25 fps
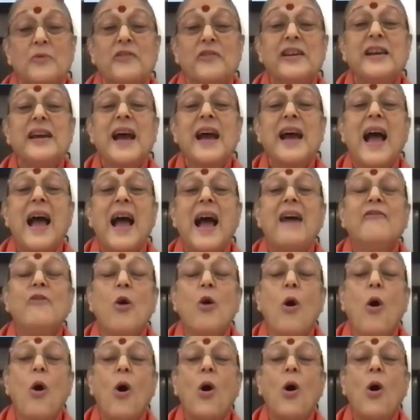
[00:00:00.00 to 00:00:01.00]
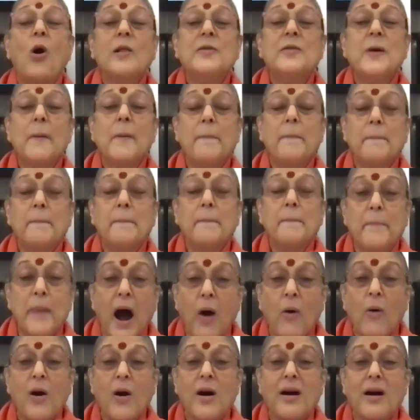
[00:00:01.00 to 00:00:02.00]
We have all the
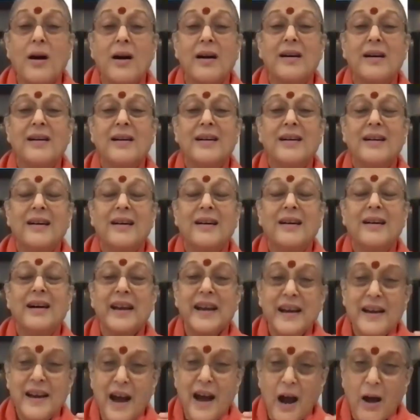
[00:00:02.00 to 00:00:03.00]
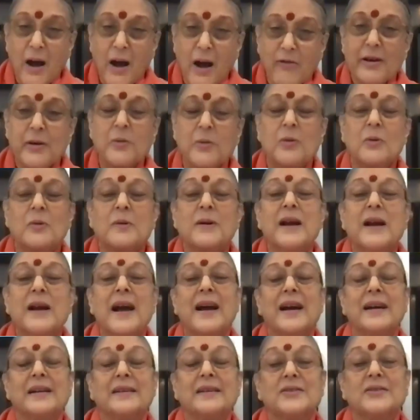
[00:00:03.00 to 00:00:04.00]
power in our own
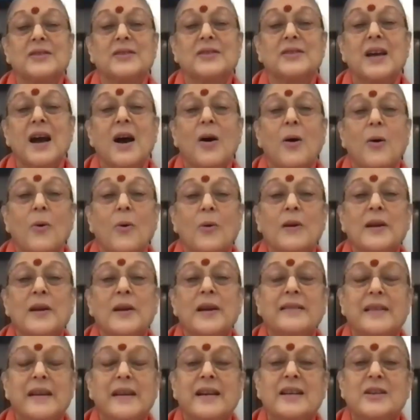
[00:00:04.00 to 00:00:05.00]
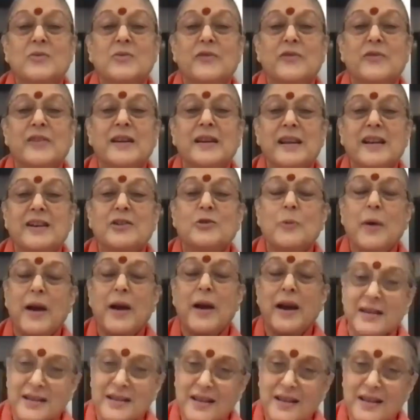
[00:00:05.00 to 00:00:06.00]
hands. Only thing is, we need to
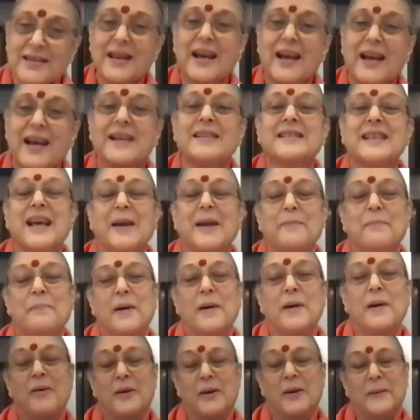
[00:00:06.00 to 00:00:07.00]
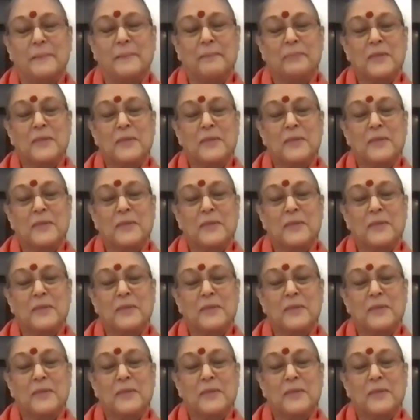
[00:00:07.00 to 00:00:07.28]
exercise that power.